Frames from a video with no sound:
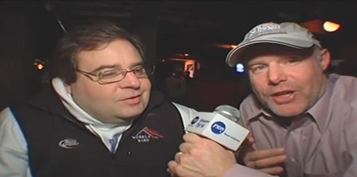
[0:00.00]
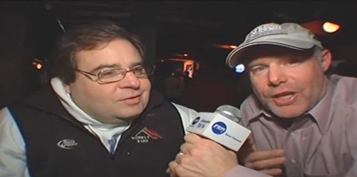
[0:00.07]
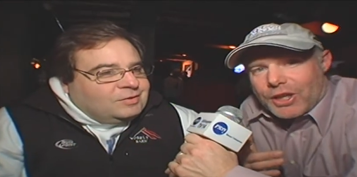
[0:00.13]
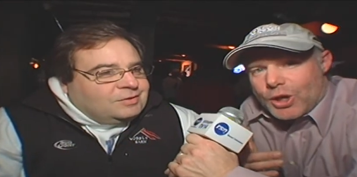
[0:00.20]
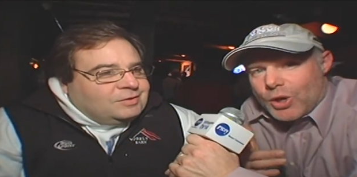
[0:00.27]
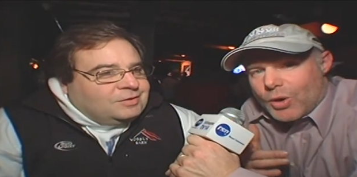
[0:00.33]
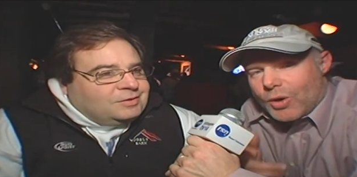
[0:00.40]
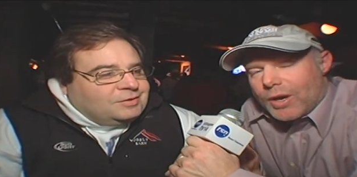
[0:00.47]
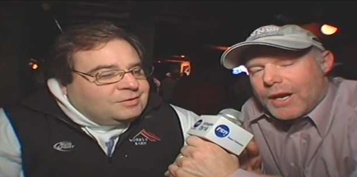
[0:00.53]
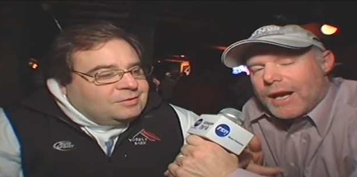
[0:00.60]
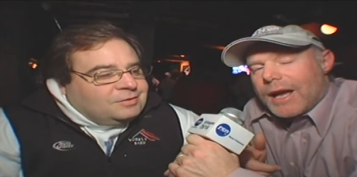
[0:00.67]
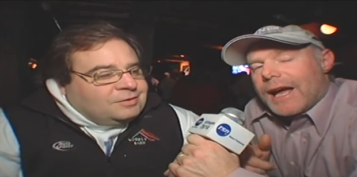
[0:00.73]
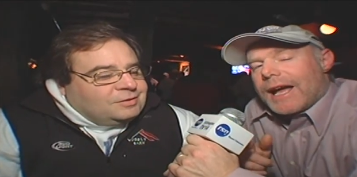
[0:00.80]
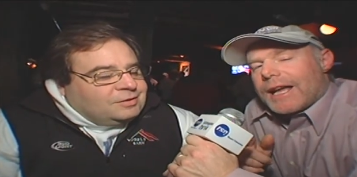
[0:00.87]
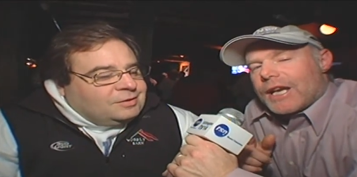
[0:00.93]
Speaker 1: that you
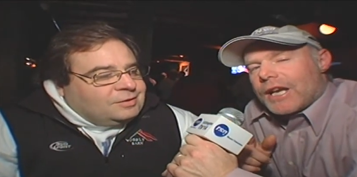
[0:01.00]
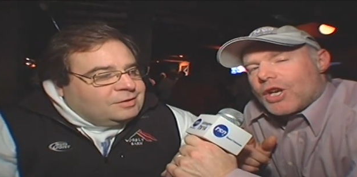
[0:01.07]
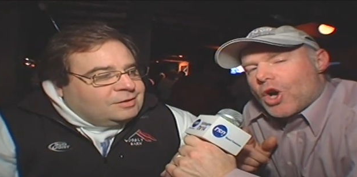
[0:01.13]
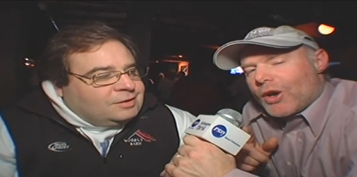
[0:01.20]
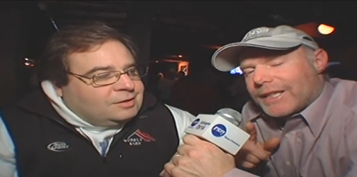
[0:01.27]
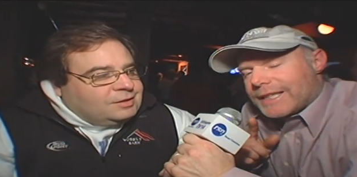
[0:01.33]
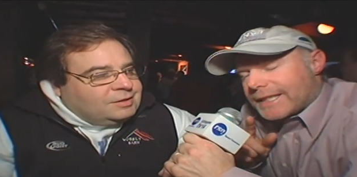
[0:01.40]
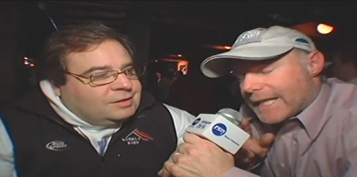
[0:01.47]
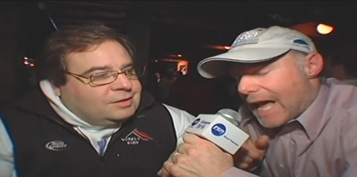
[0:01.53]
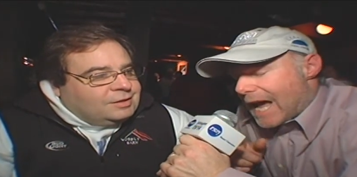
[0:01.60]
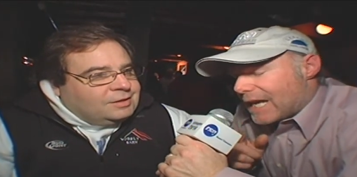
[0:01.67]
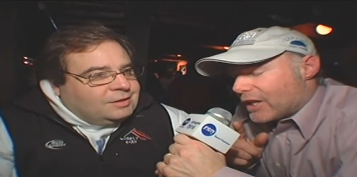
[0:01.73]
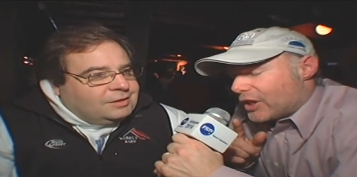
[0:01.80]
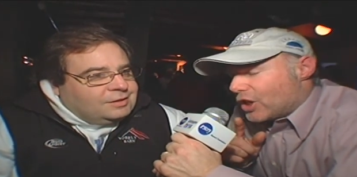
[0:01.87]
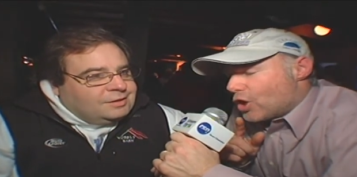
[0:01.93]
know
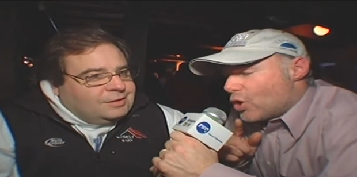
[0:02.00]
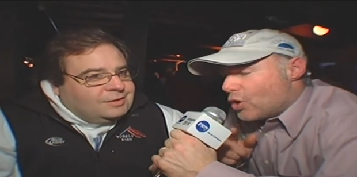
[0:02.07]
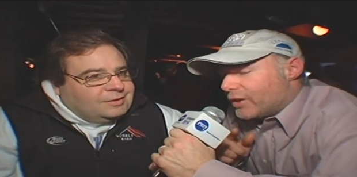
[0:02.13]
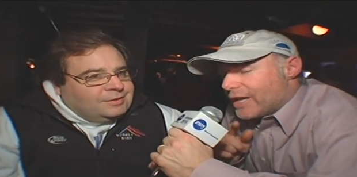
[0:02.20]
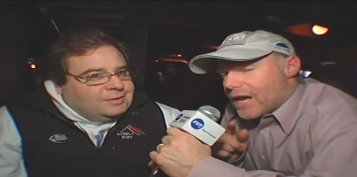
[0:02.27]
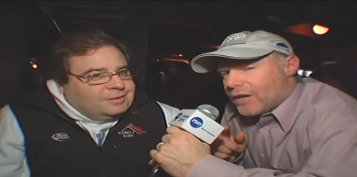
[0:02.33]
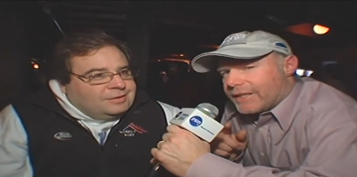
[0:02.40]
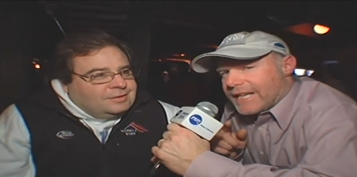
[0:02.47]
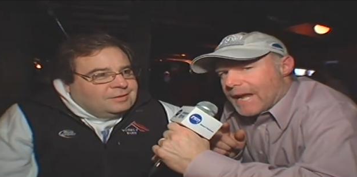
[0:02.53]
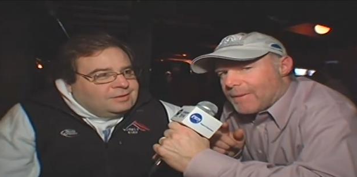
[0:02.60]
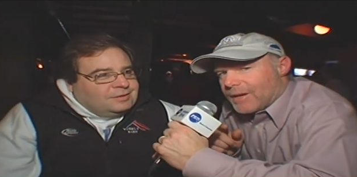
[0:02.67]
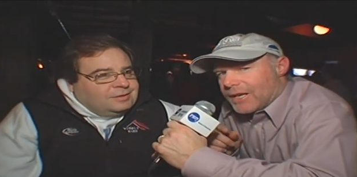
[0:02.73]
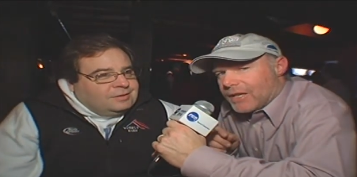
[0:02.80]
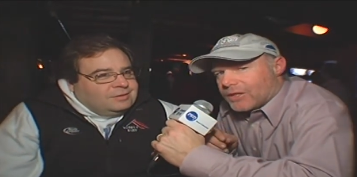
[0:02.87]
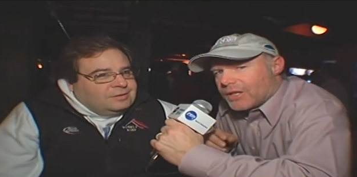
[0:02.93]
exactly who the
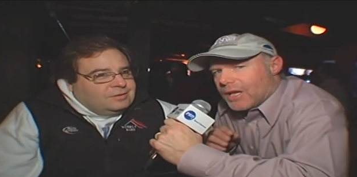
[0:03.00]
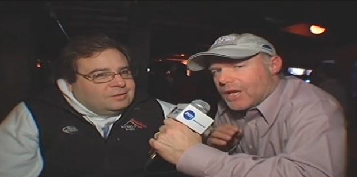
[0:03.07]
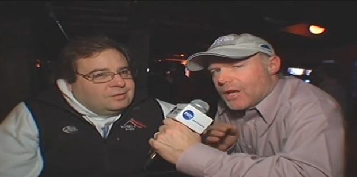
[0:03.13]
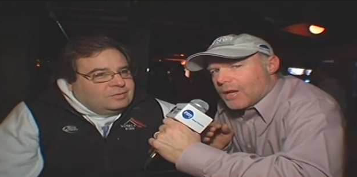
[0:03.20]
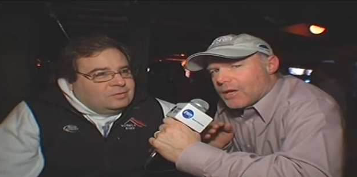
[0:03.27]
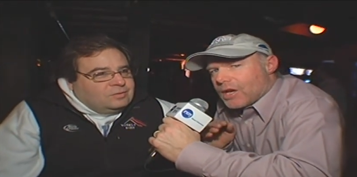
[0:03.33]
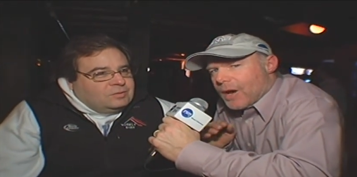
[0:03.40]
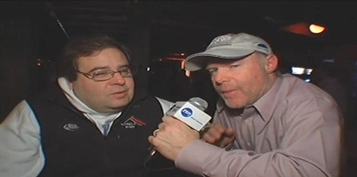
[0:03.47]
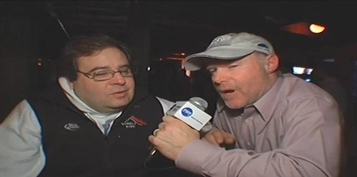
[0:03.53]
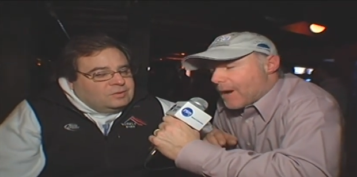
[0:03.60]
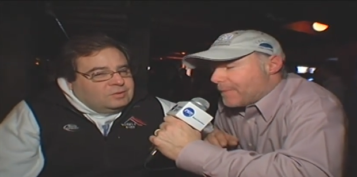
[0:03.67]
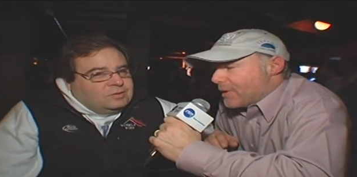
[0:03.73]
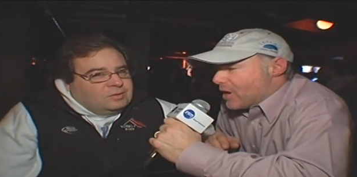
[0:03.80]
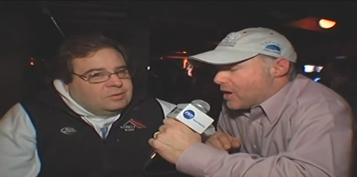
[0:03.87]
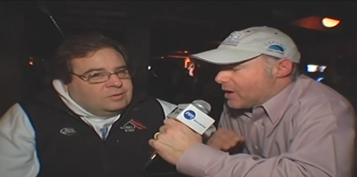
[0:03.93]
entertainment is coming
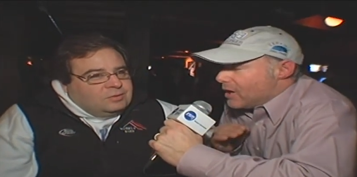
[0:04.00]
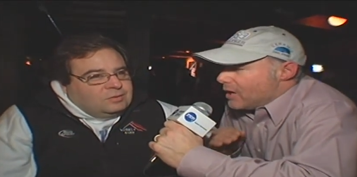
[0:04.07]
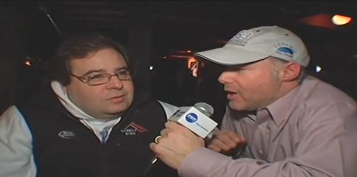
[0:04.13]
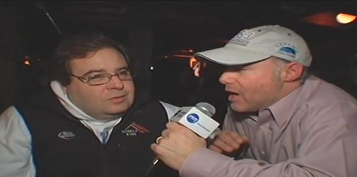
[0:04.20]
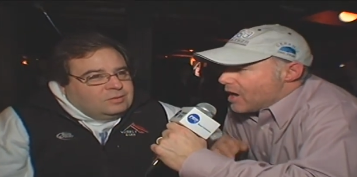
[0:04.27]
up here,